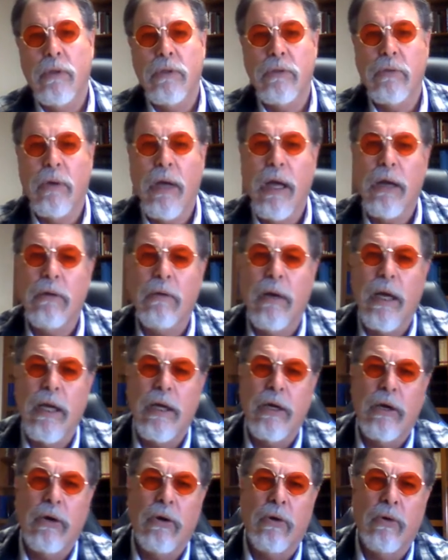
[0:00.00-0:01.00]
So how do I
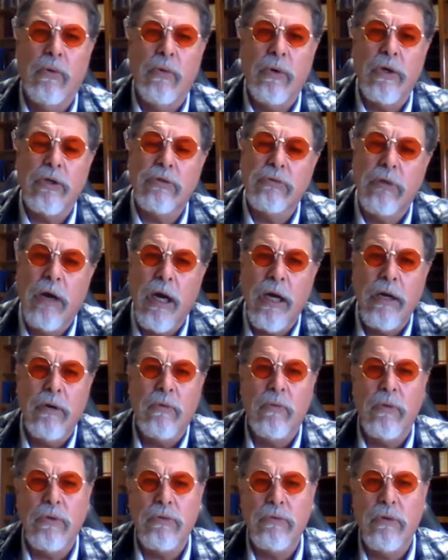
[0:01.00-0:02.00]
know what is right
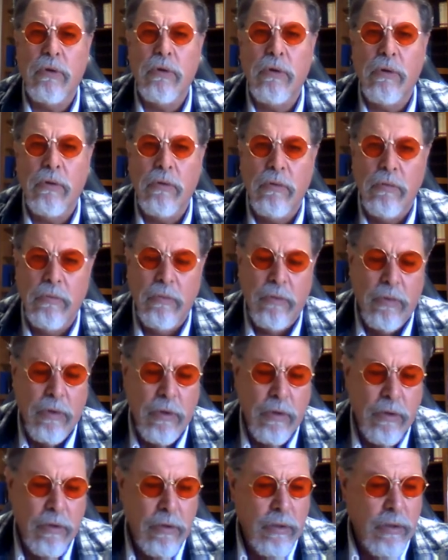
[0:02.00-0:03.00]
and what's wrong?
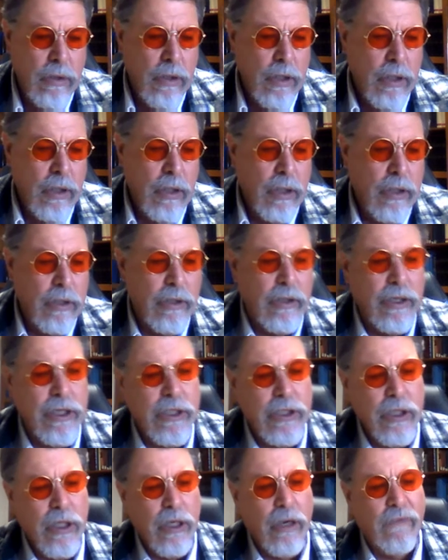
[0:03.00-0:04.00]
There
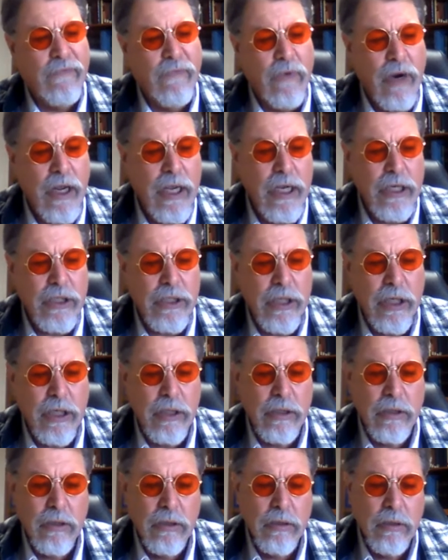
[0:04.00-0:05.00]
is a phrase
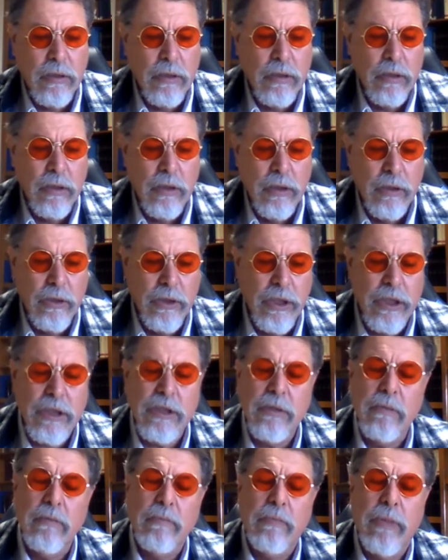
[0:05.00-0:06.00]
in
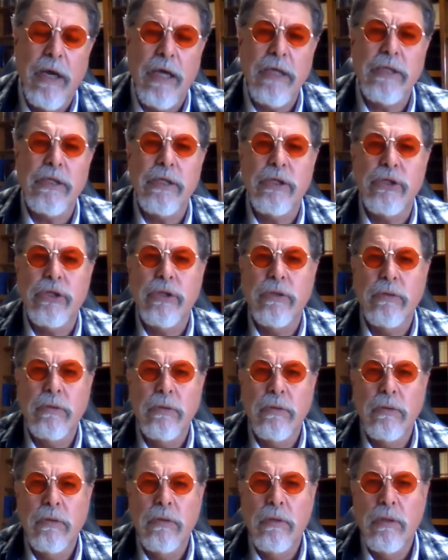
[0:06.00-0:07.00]
this passage
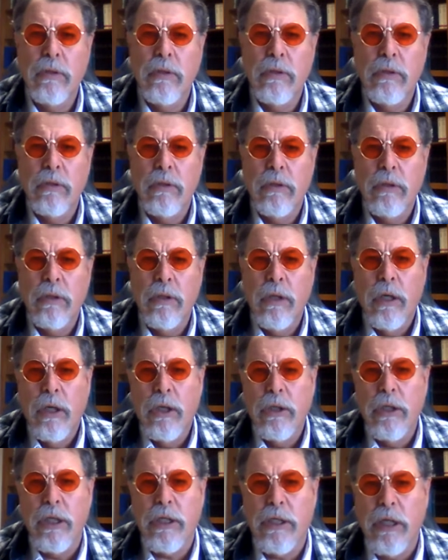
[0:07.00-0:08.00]

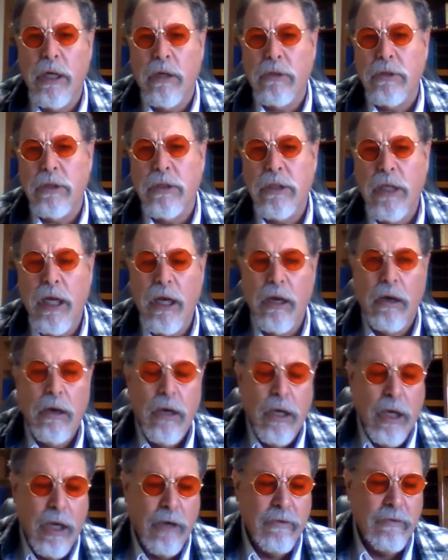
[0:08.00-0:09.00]
that tells us
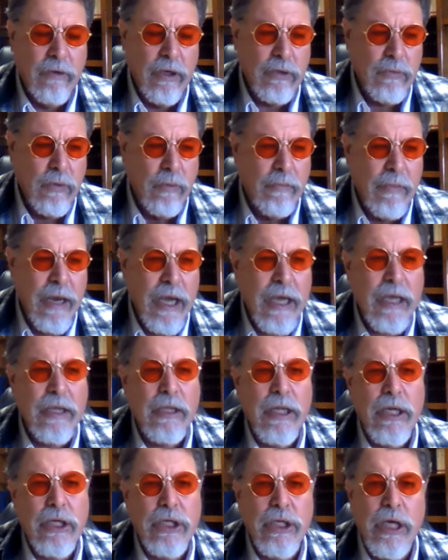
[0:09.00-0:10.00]
how, as we're
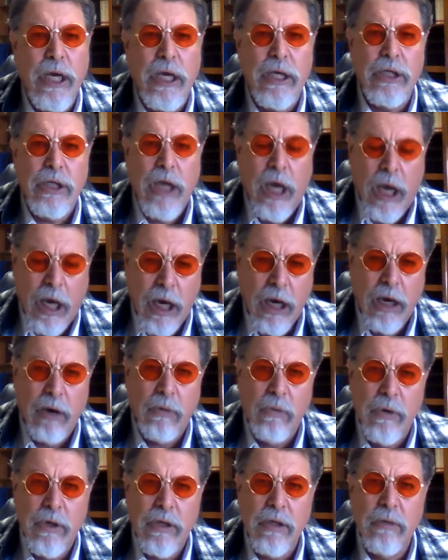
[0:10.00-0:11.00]
making that change,
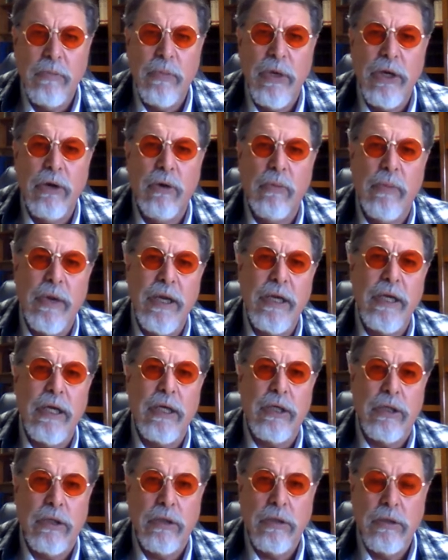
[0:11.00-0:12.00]
how we're to be
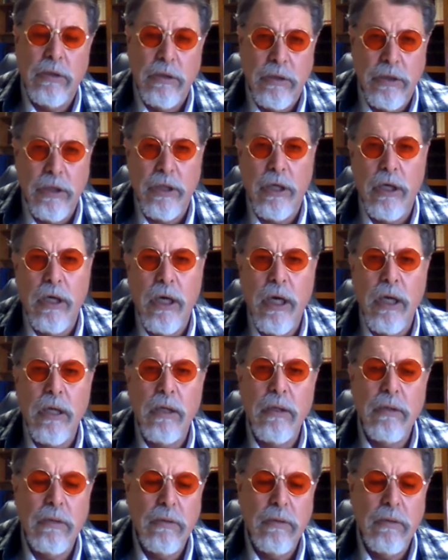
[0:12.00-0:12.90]
obedient to God.